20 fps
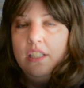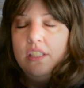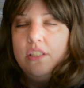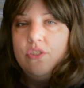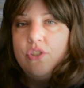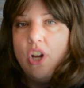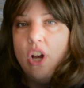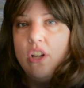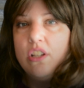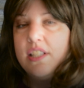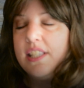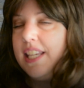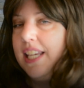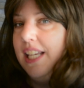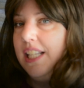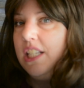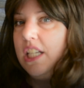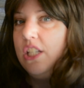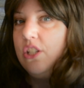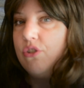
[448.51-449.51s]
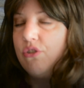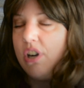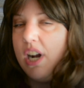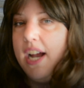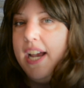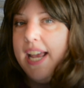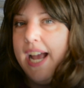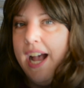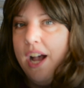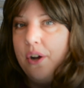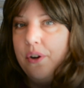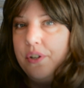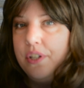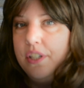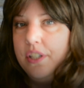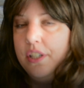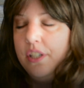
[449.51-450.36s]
Dog skin can dry out,